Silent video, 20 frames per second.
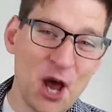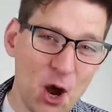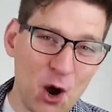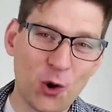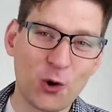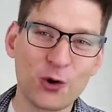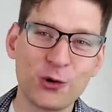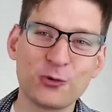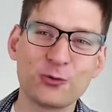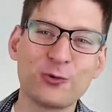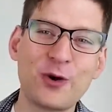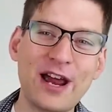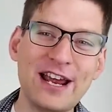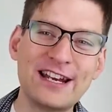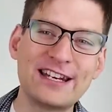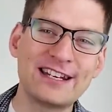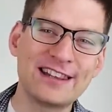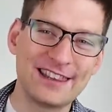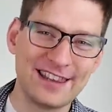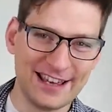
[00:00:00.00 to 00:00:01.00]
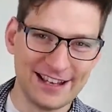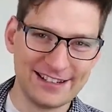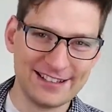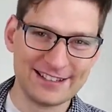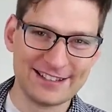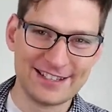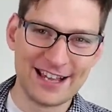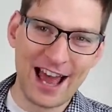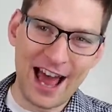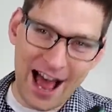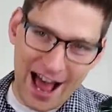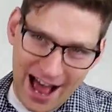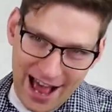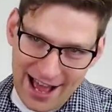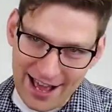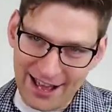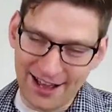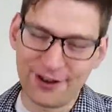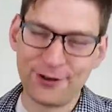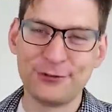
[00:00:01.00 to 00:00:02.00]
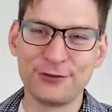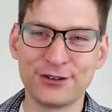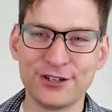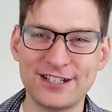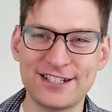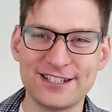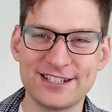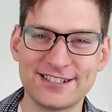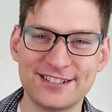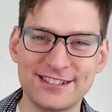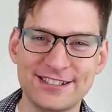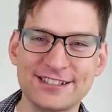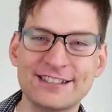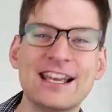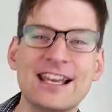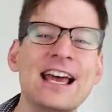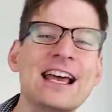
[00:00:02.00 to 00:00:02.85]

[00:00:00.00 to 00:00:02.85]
or write things over a distance,